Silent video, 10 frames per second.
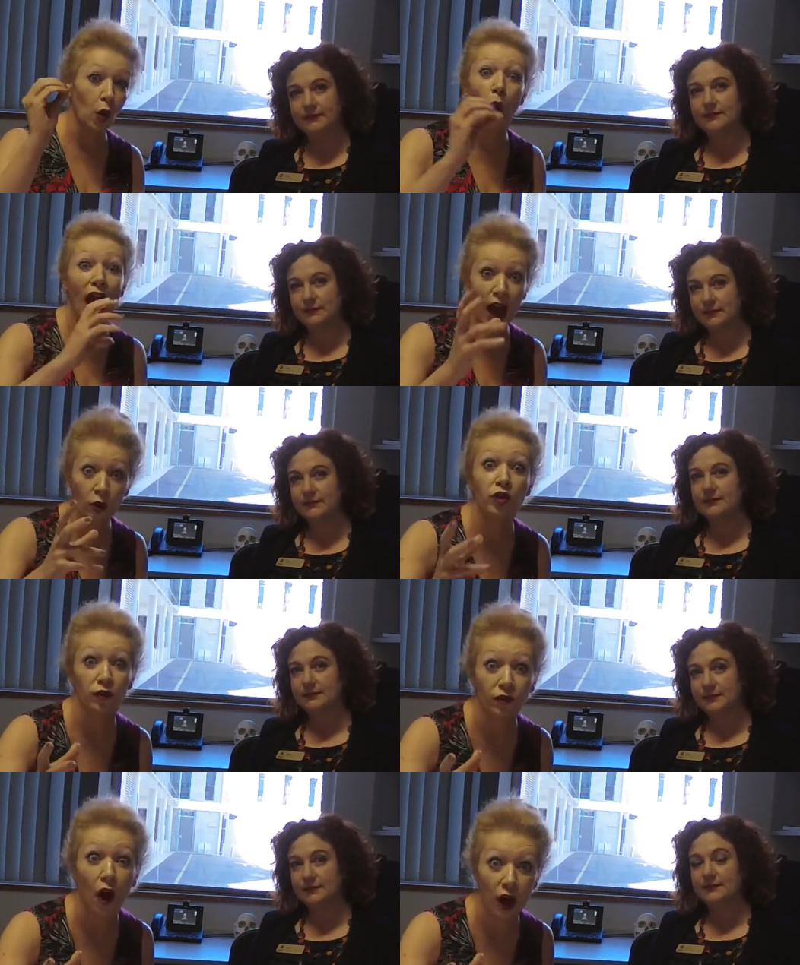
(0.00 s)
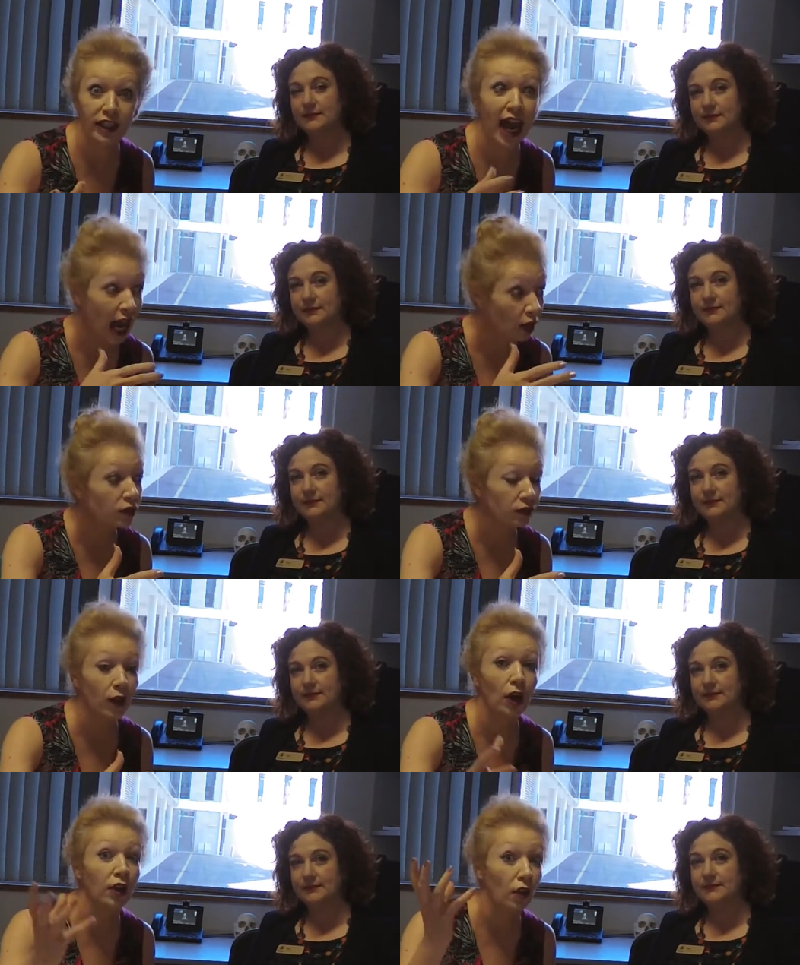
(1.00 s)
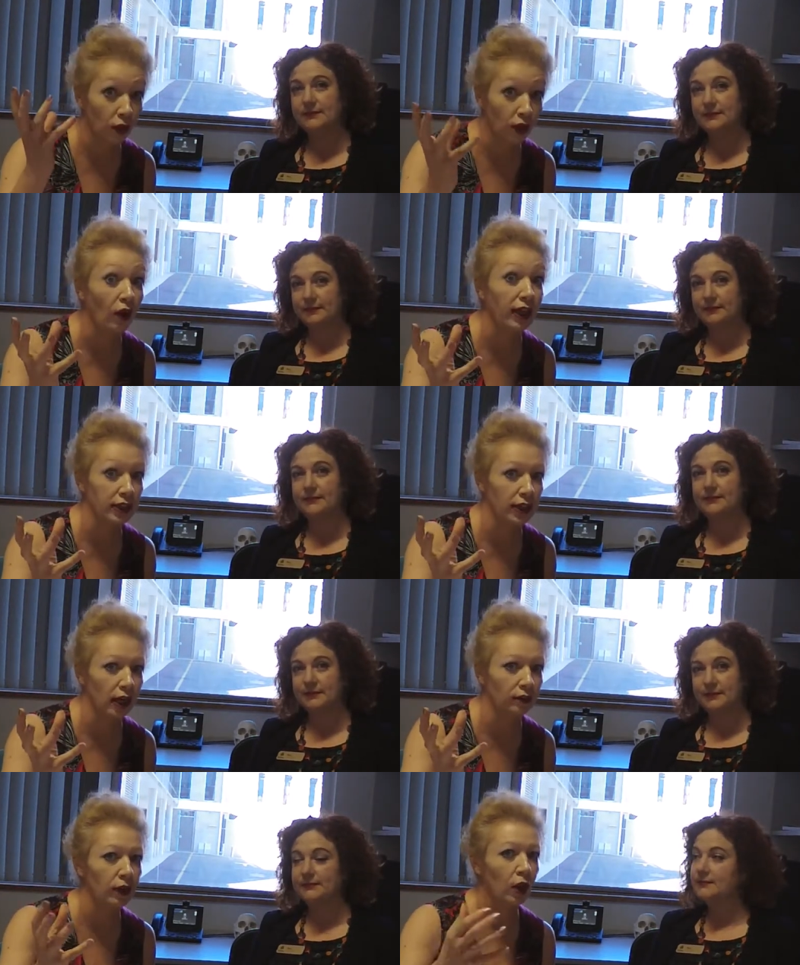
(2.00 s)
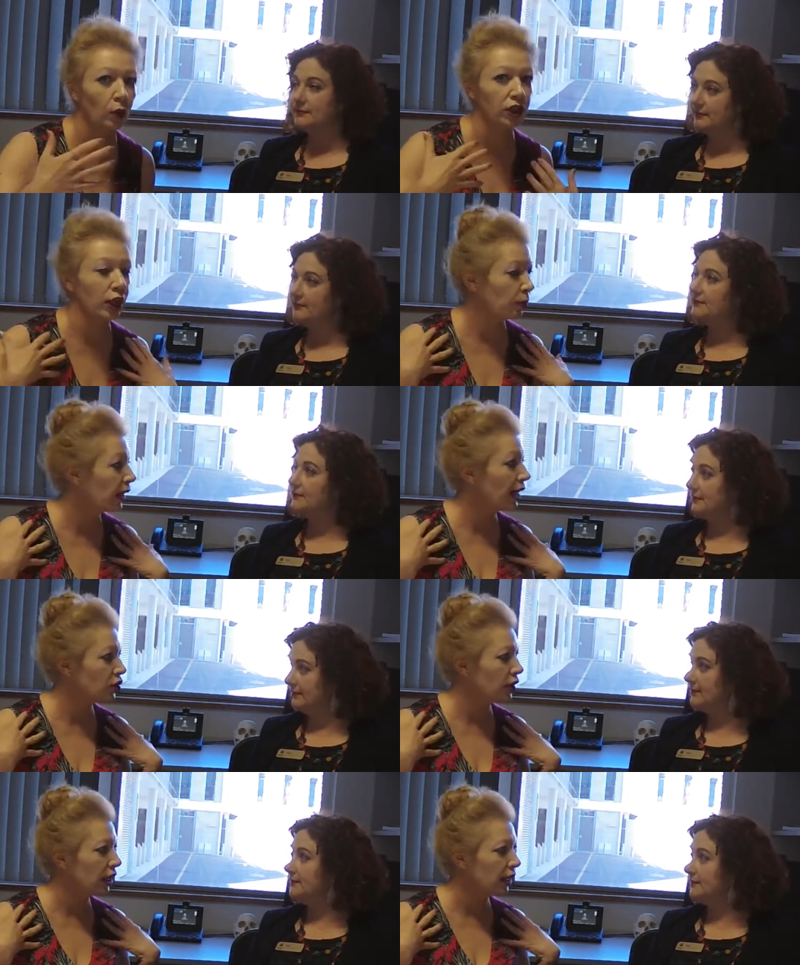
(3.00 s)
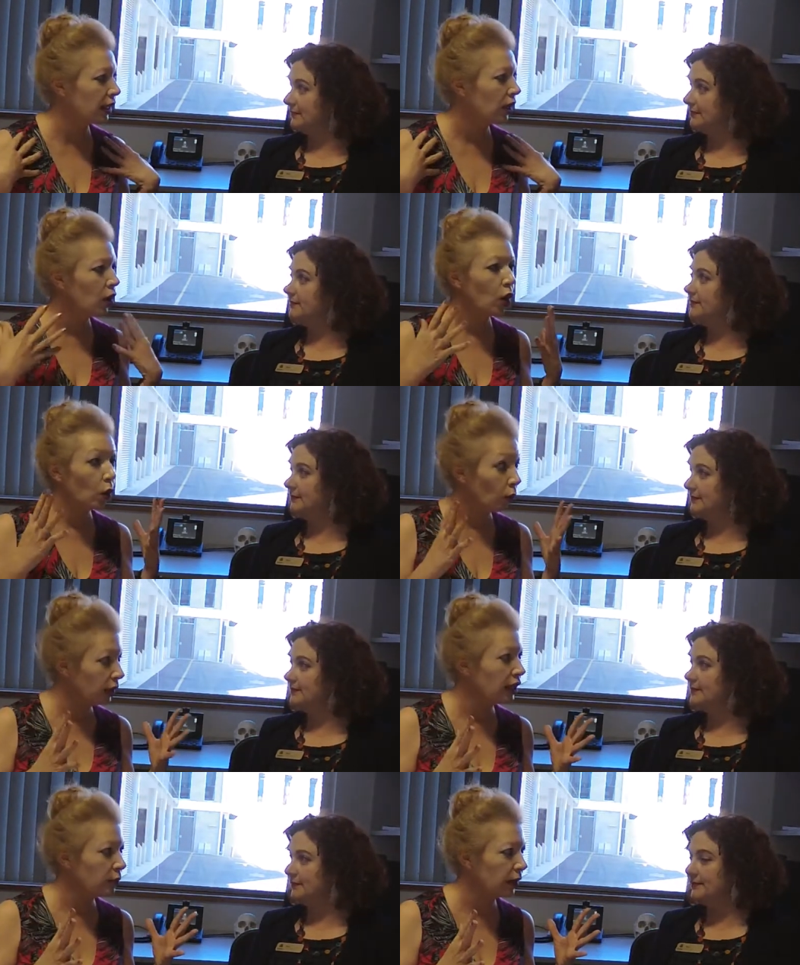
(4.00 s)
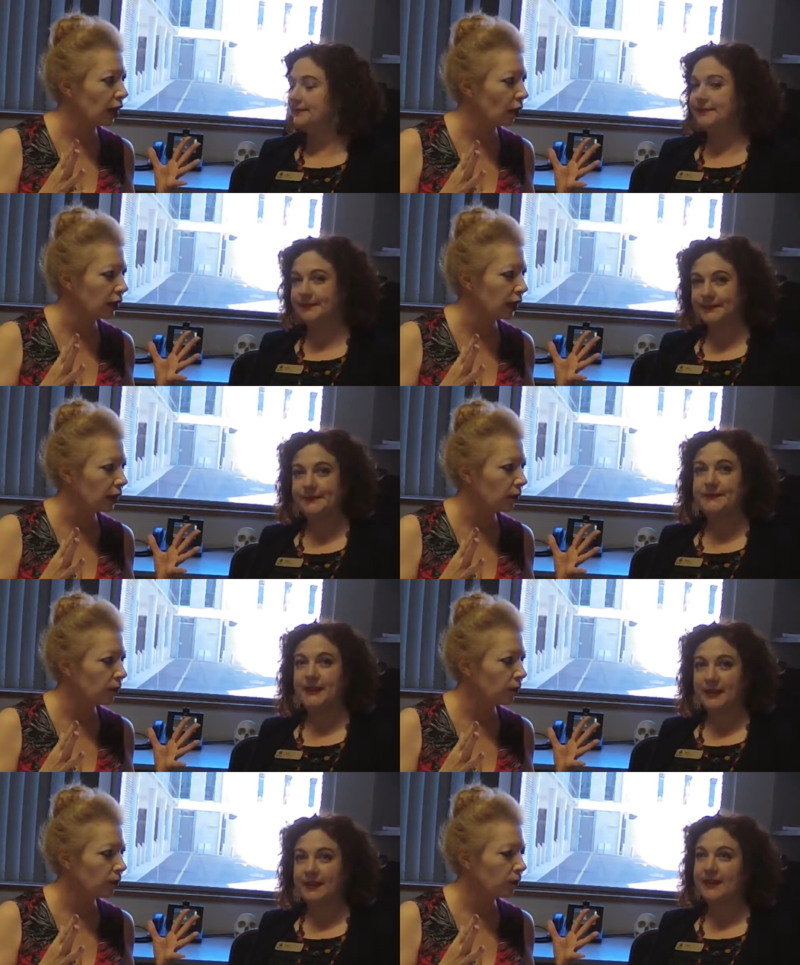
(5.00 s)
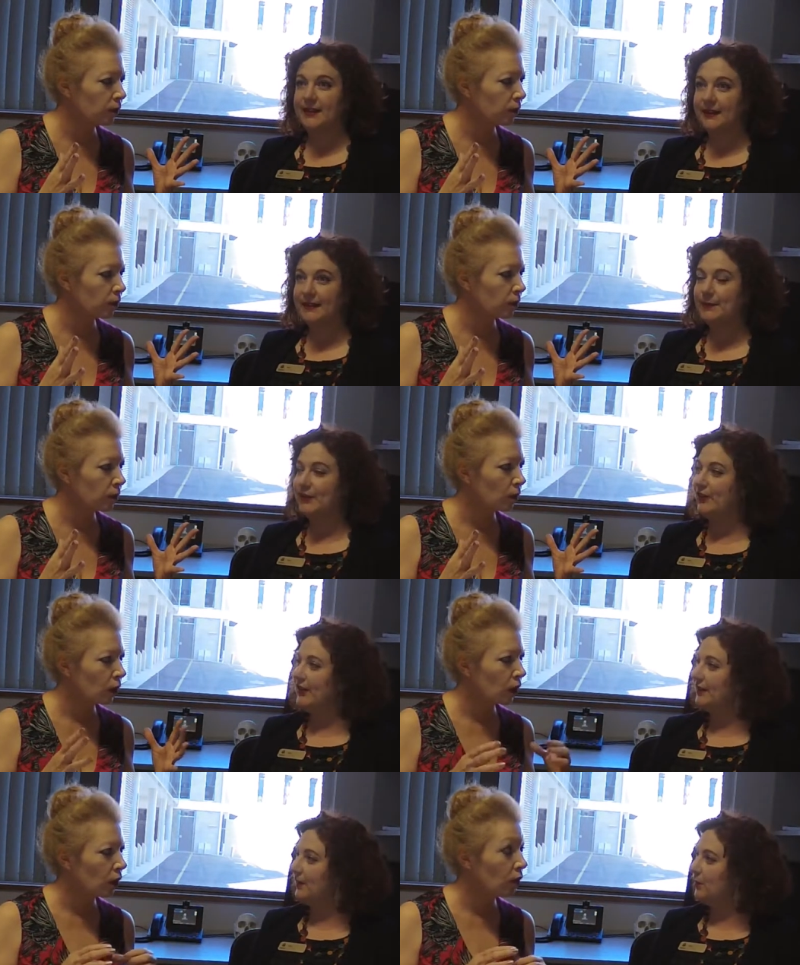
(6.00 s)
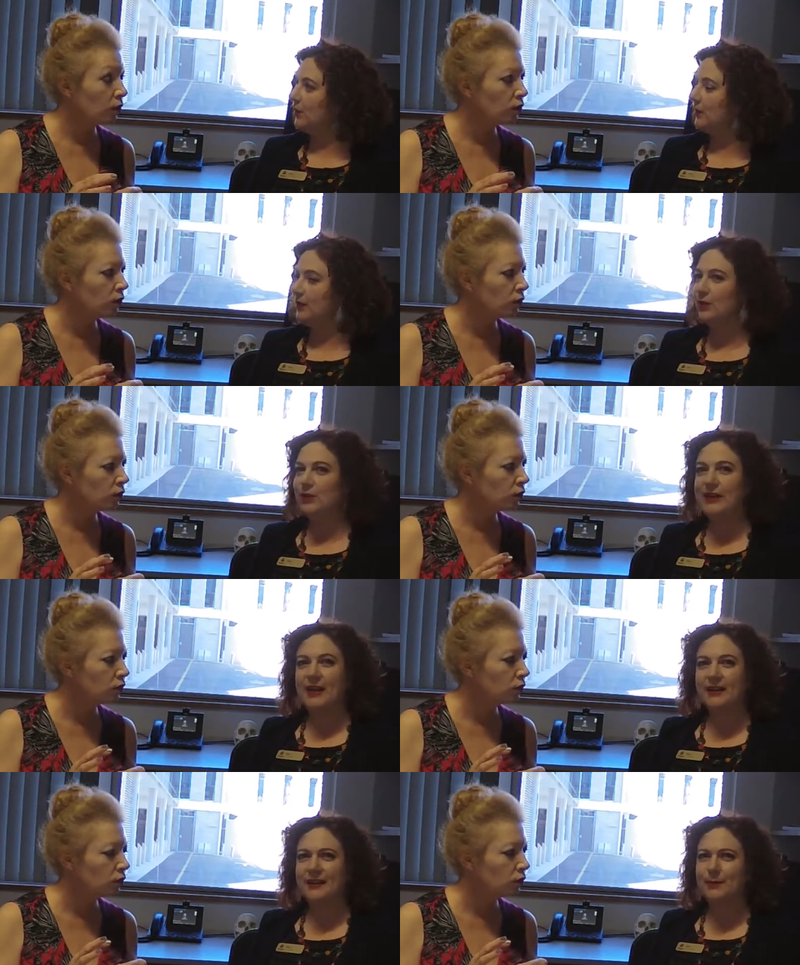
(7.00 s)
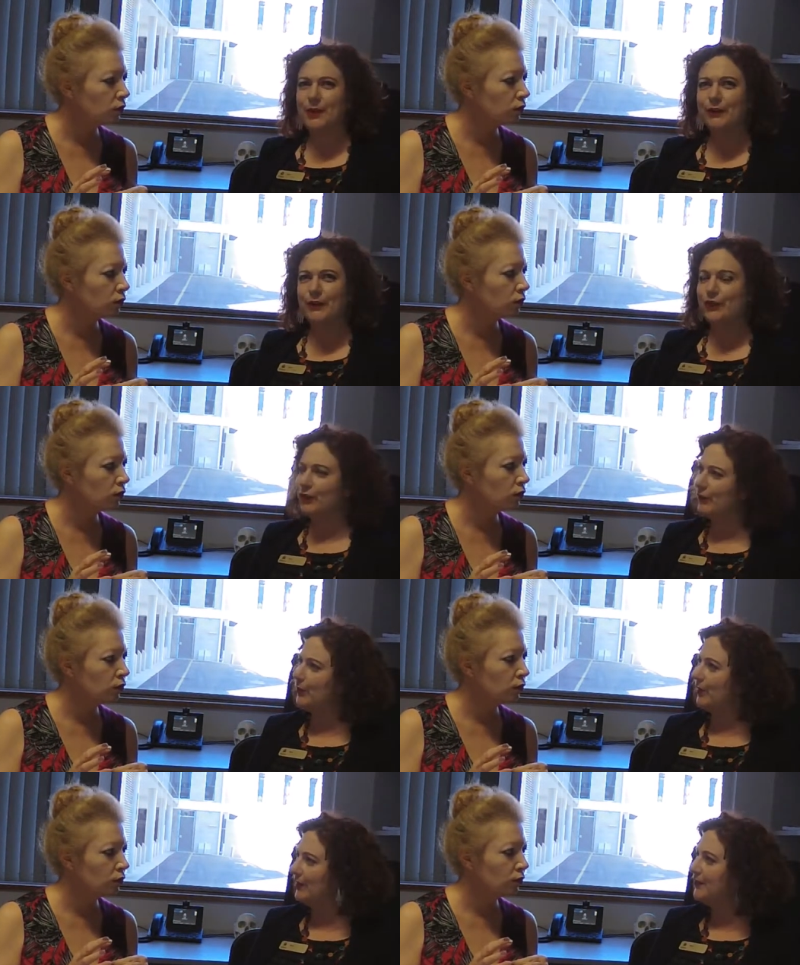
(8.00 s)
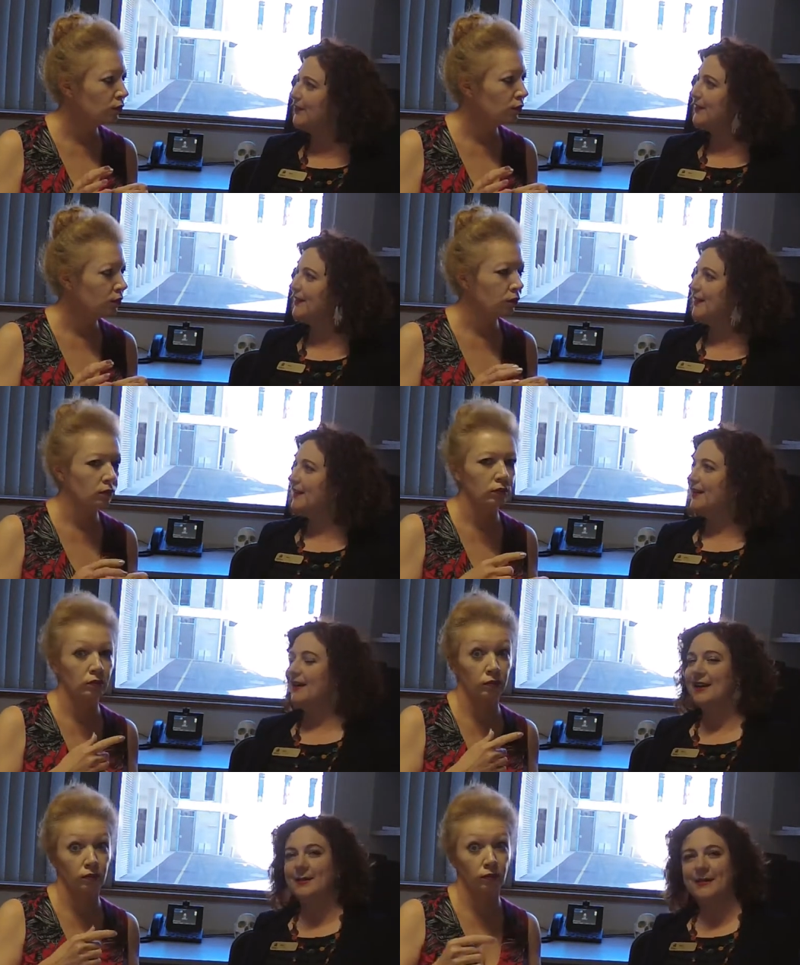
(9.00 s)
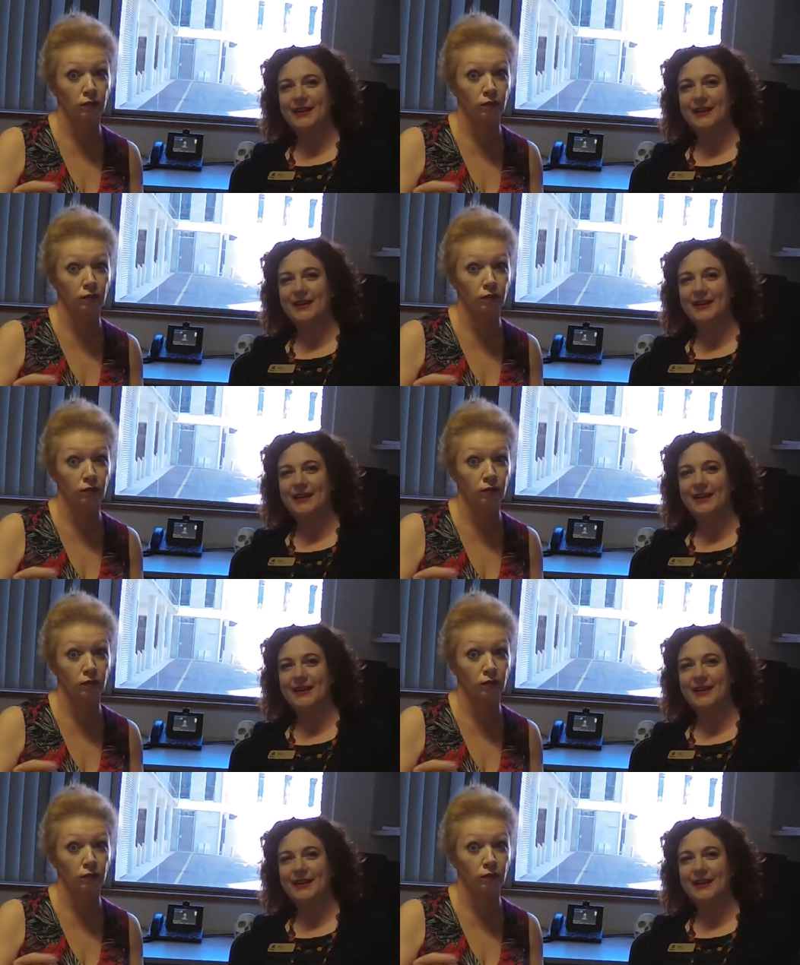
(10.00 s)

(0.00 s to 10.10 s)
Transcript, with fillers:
Speaker 1: or how to find, how to find mm. the great stuff? Which at a PhD, mm. we need to be going there.
Speaker 2: Yeah, especially like what we call now like a post-truth world. Um,